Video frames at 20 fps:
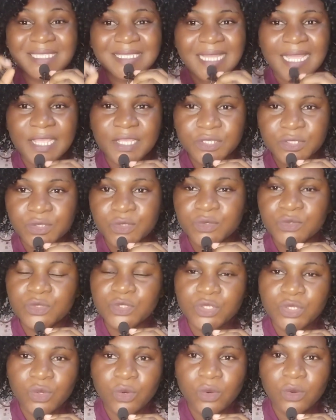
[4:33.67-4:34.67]
title
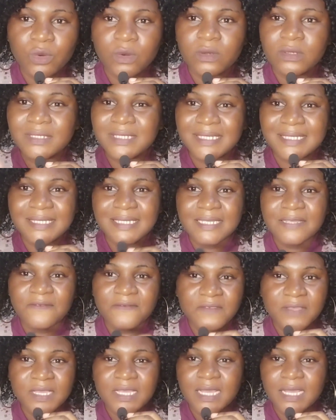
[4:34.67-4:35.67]
your
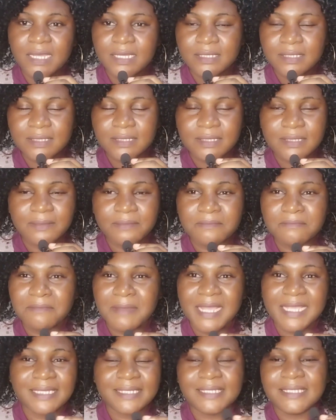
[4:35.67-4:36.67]
CV as
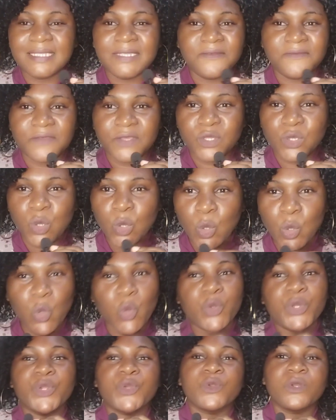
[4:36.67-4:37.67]
my CV or
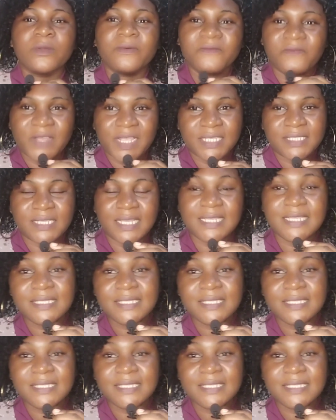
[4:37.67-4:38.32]
curriculum vitae.